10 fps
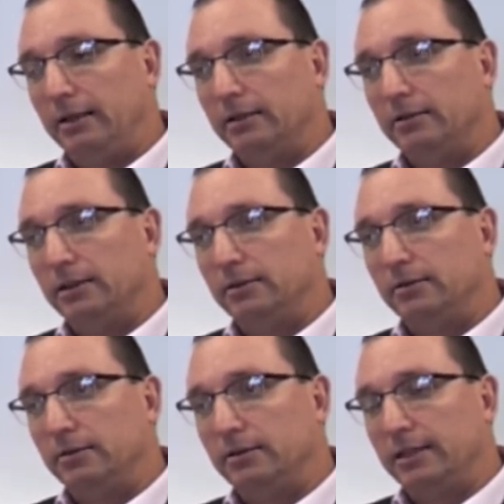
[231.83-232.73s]
just
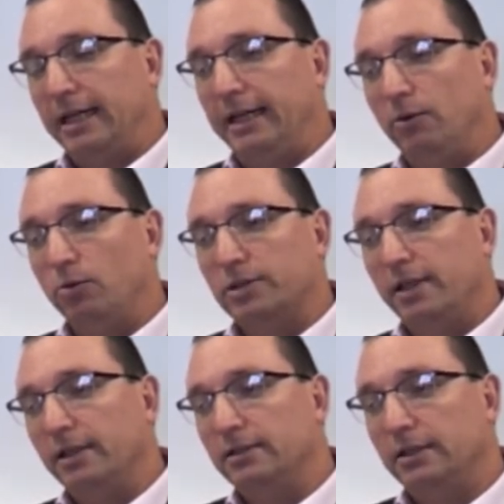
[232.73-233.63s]
taking
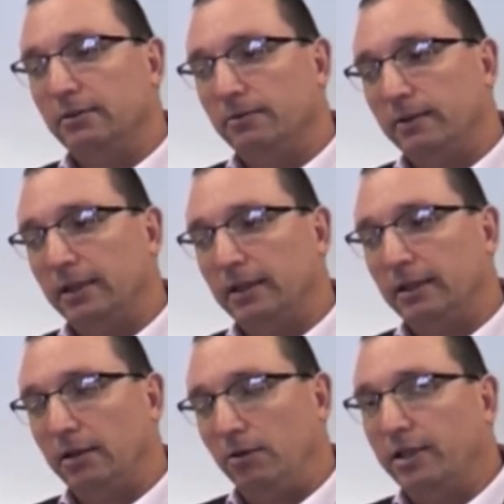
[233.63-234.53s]

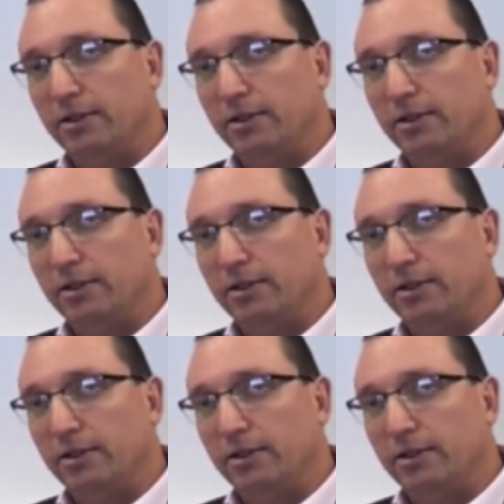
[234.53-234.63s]
looking